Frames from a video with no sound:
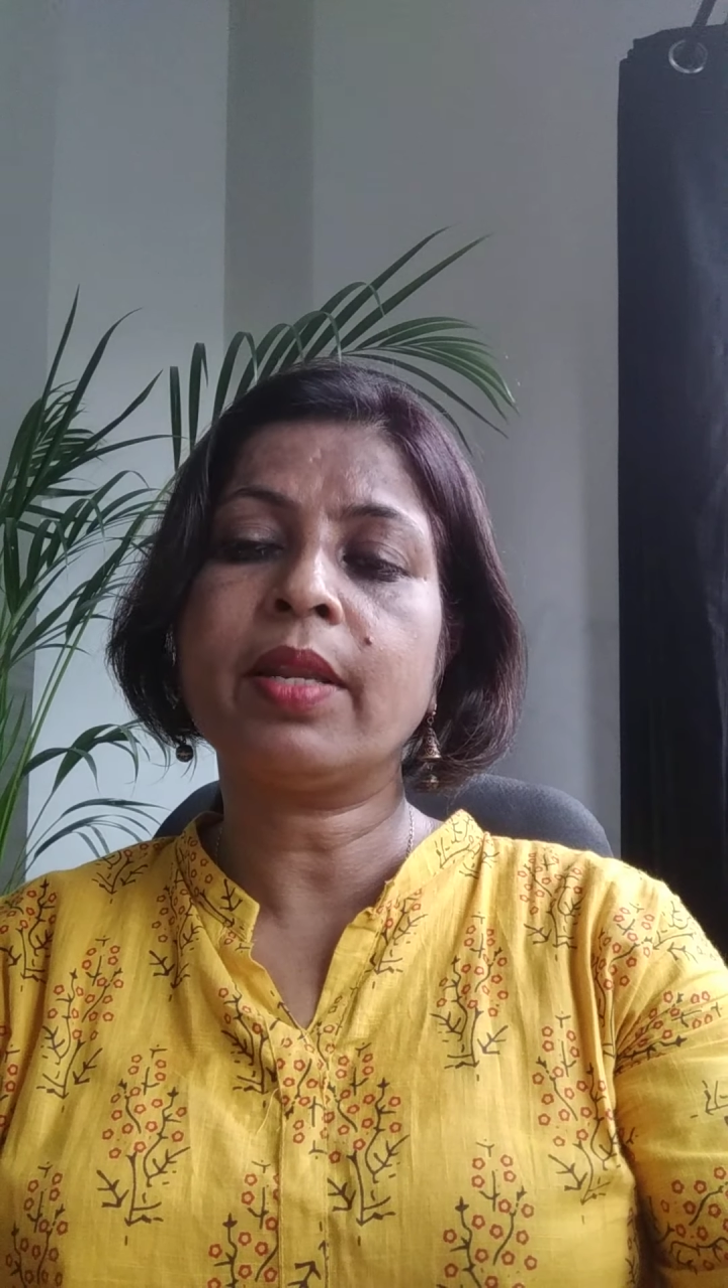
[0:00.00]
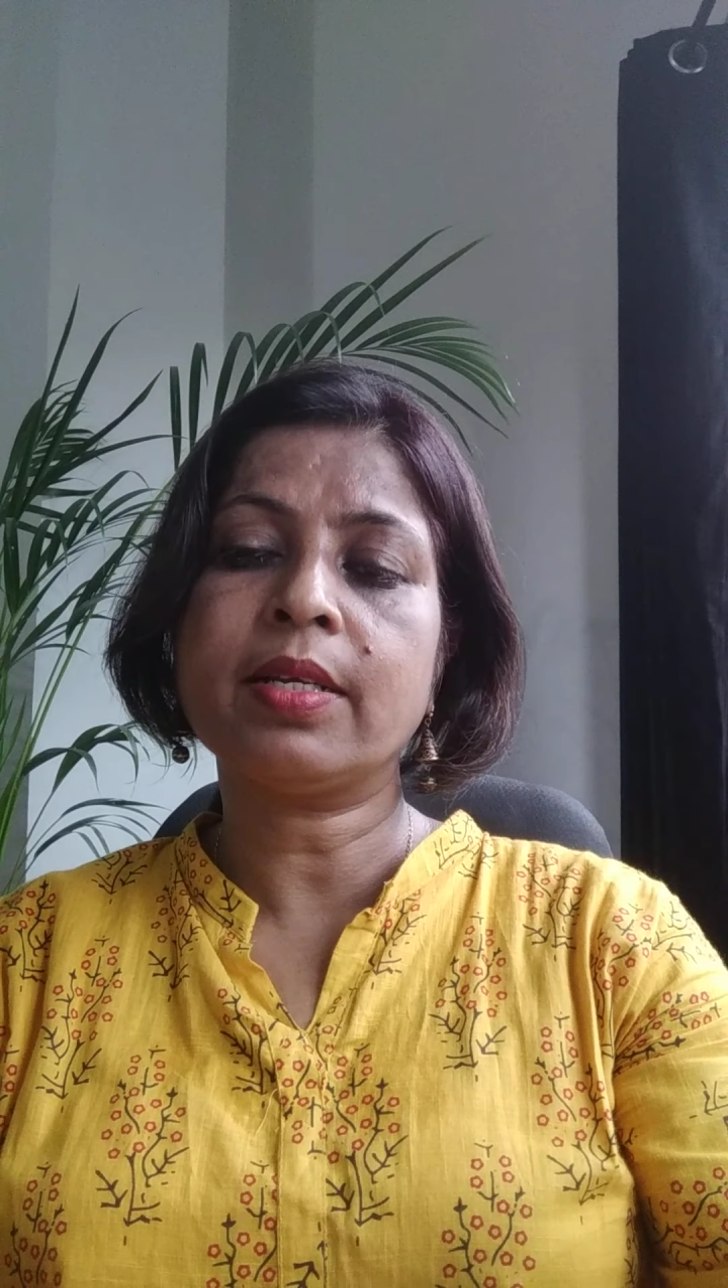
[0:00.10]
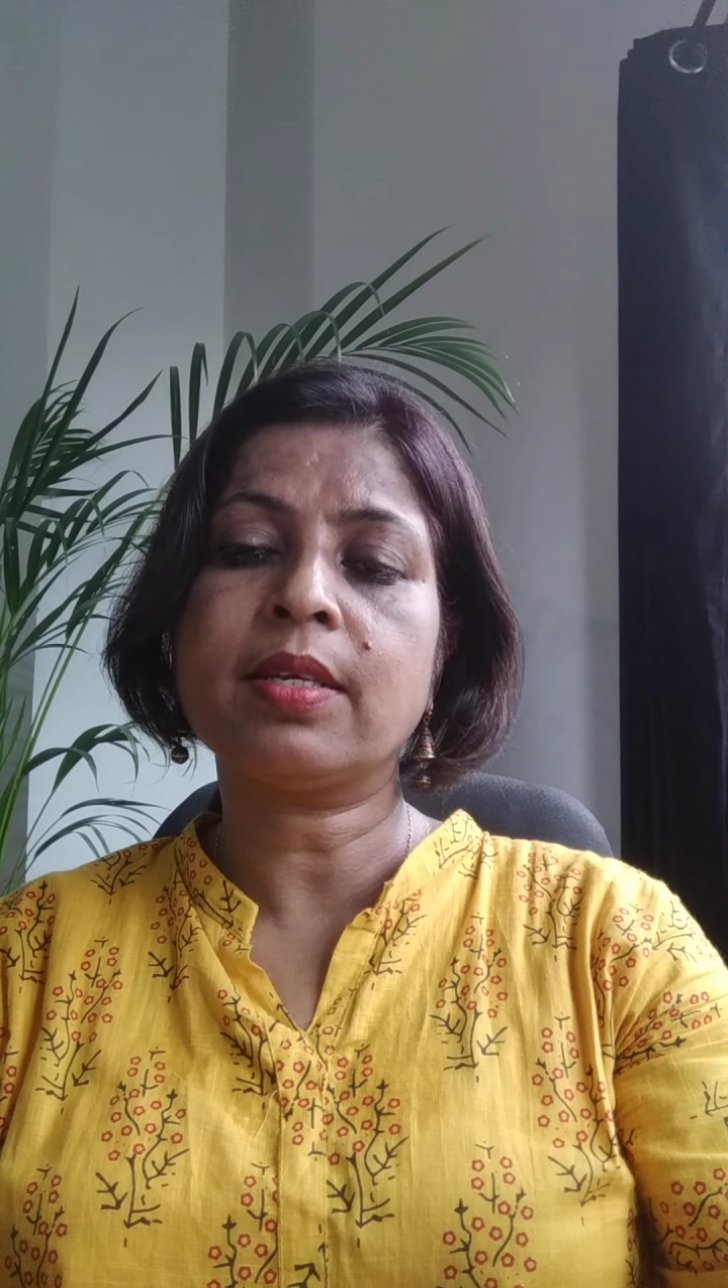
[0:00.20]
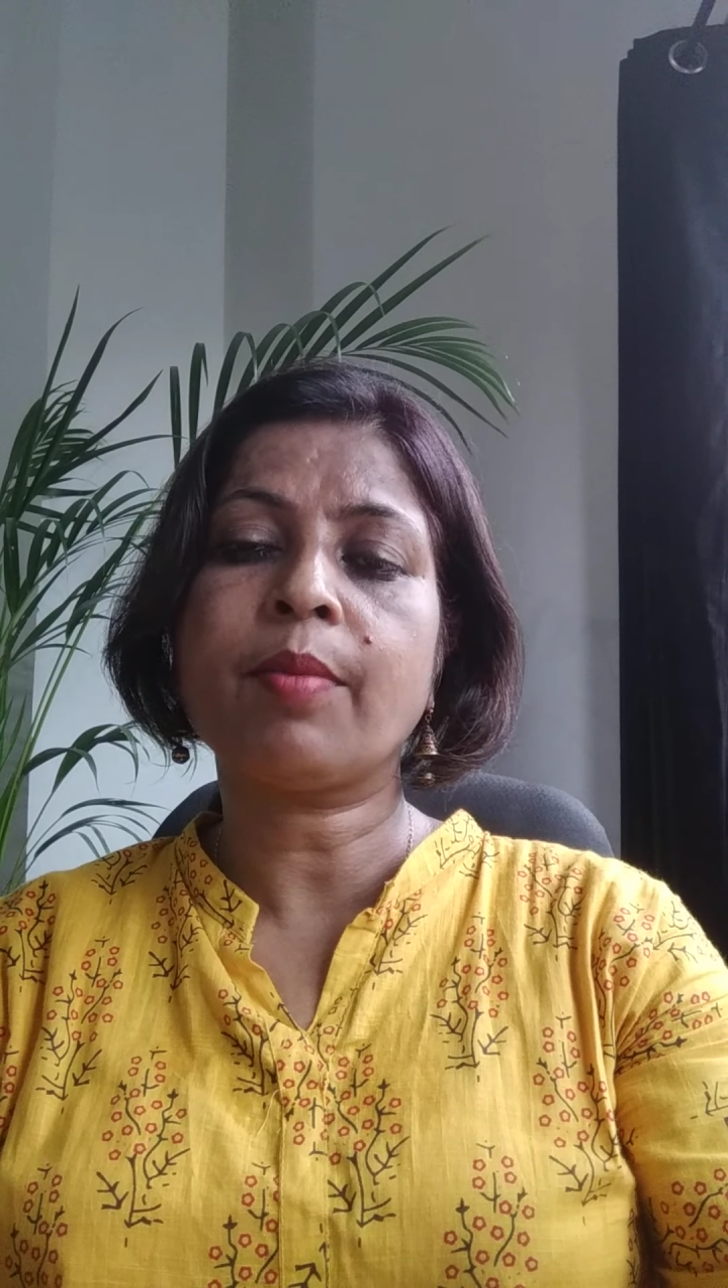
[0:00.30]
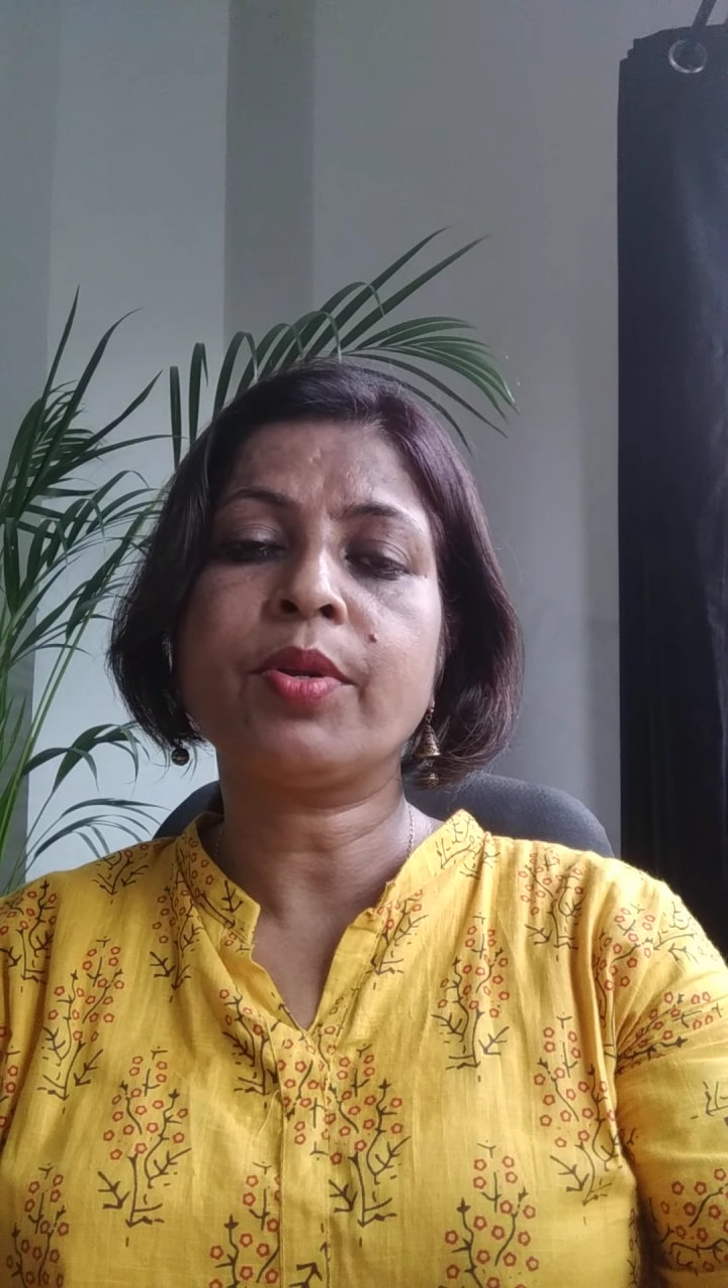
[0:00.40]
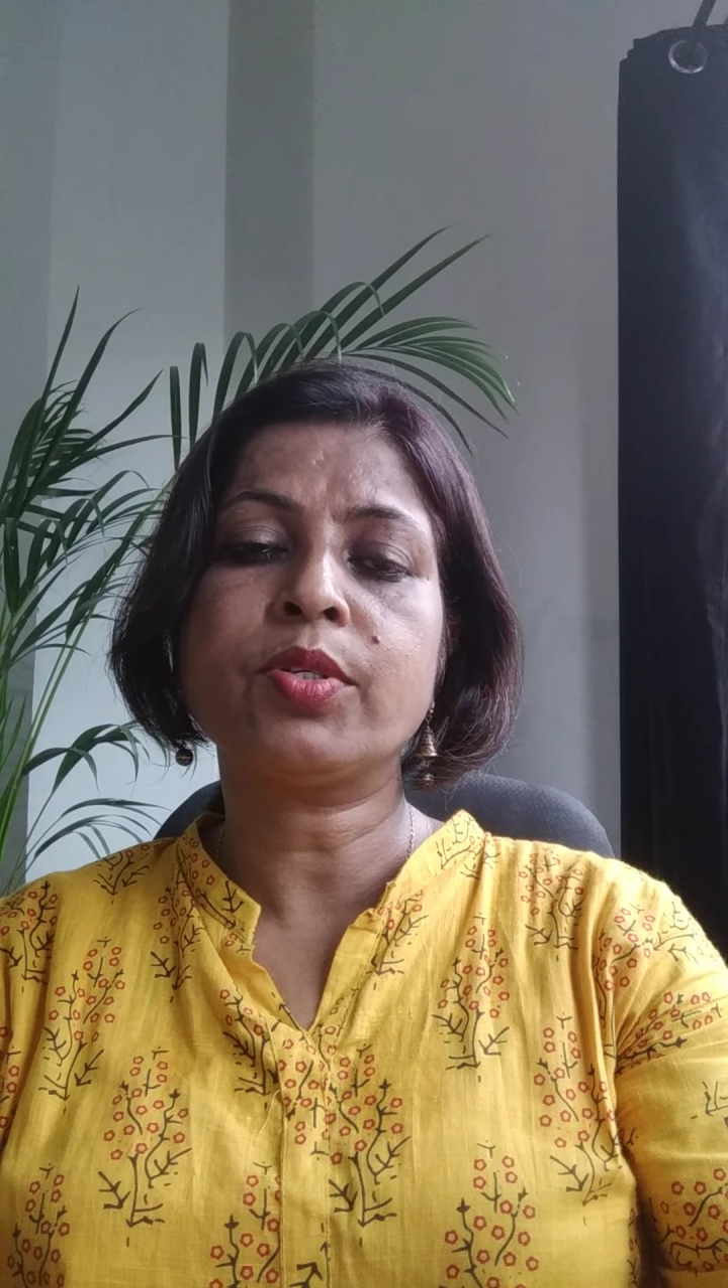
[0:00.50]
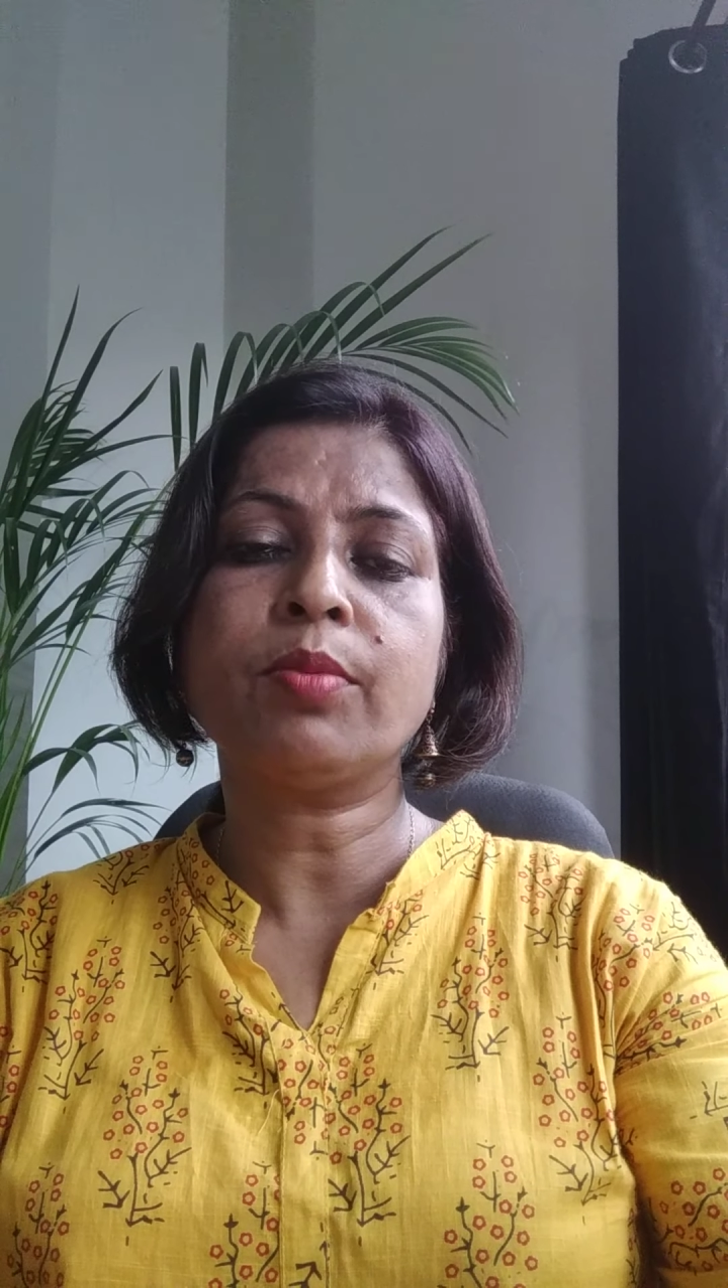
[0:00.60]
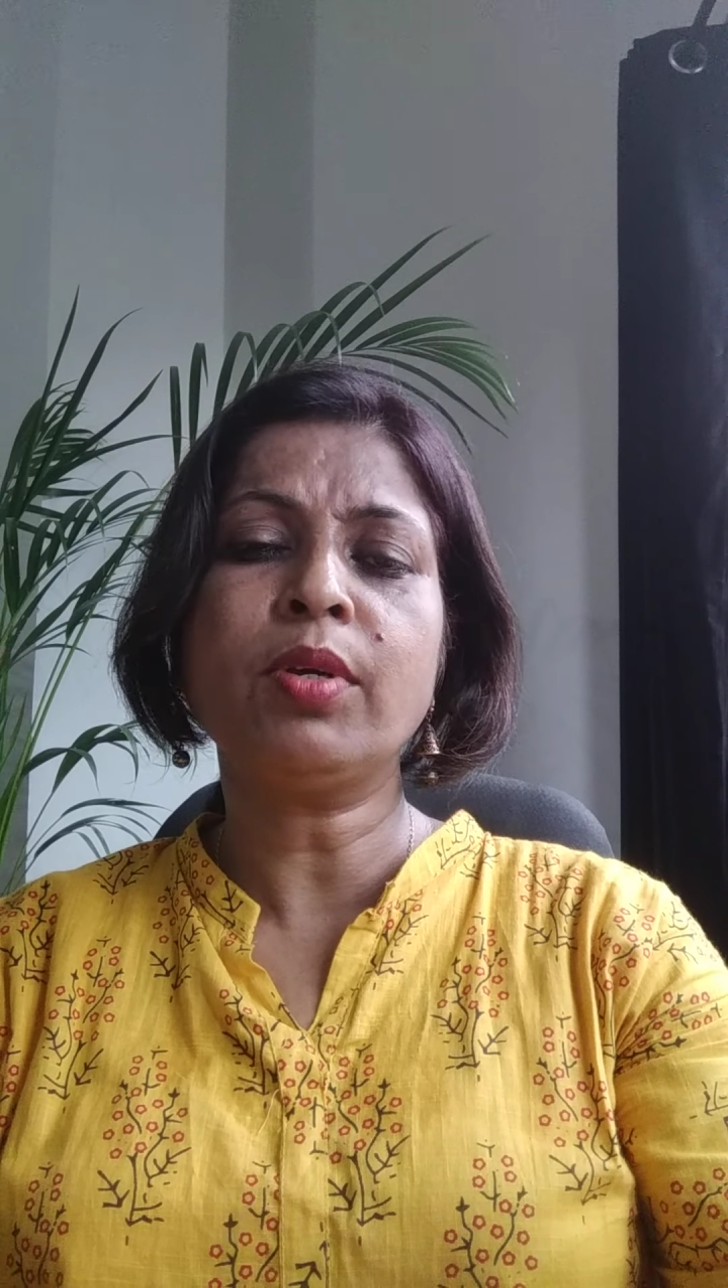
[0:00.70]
examination,